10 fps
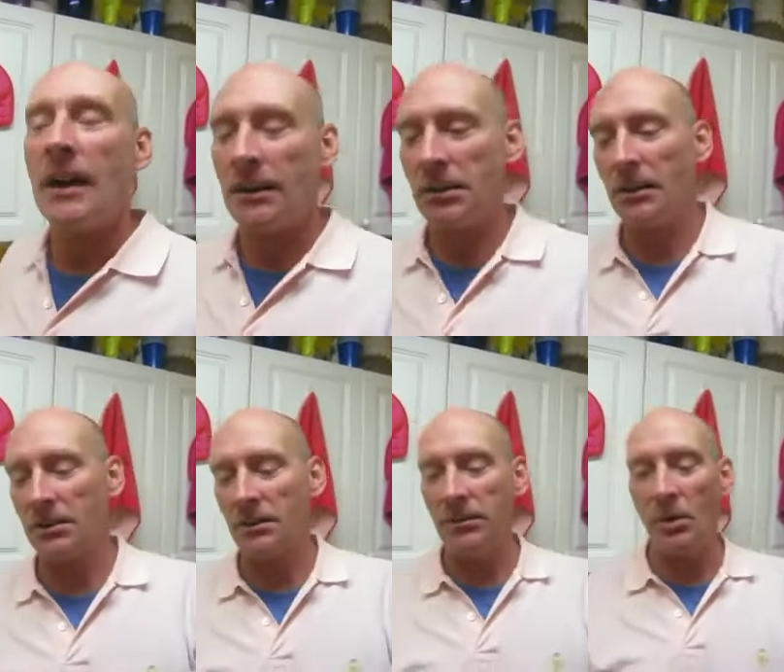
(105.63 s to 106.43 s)
I said,
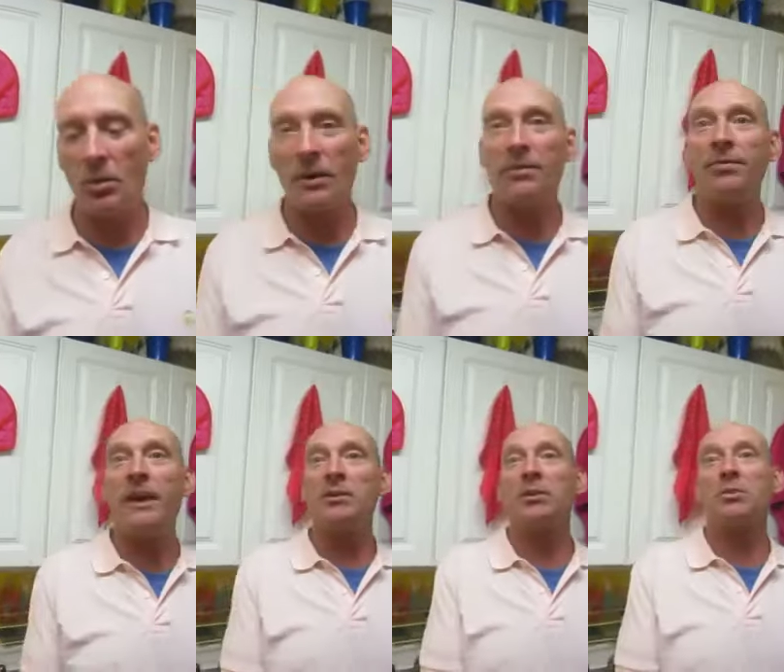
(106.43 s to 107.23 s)
listen, if you don't I, want to
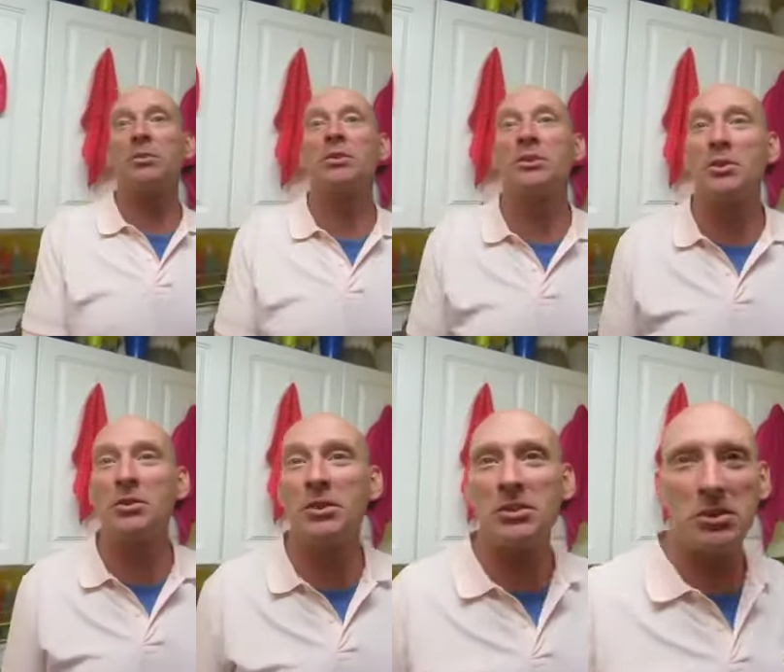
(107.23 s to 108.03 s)
face the truth, yeah. It's
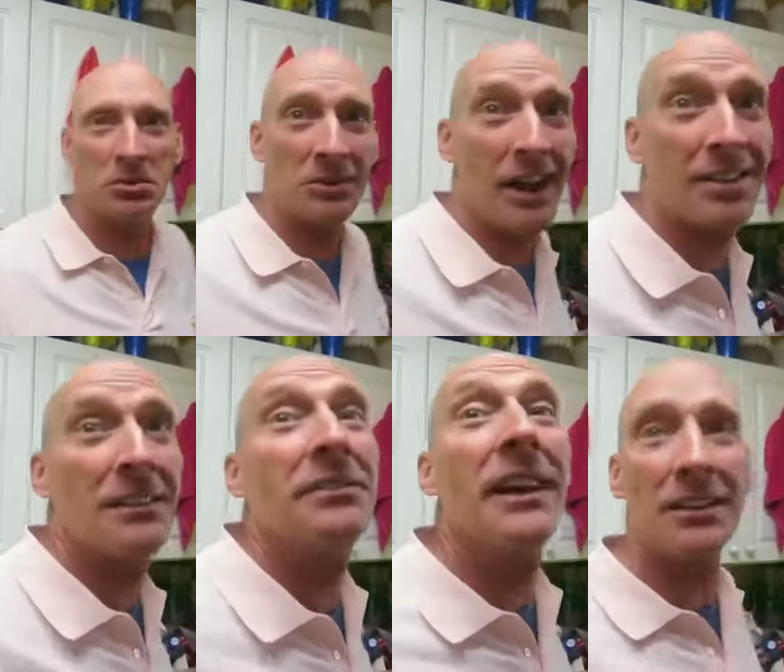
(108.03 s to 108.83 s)
because you choose not
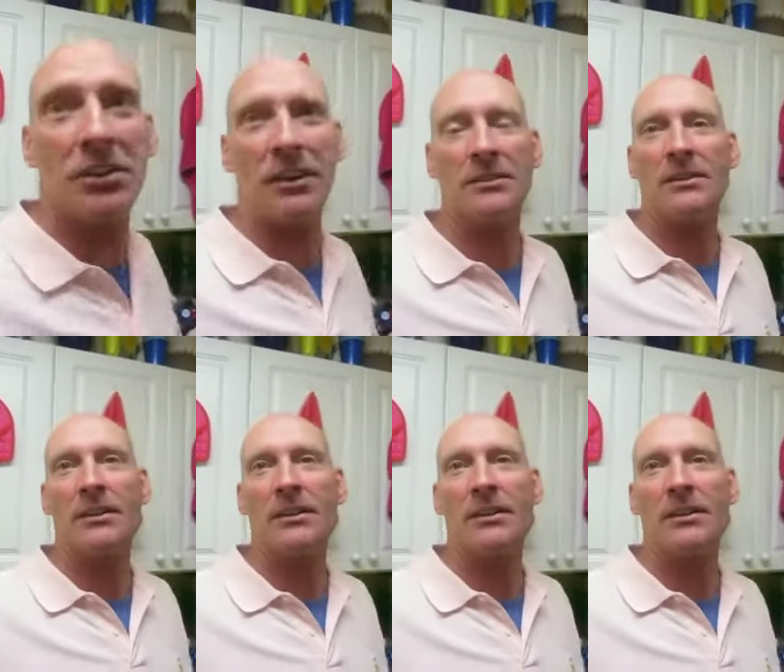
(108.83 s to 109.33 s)
to fix it.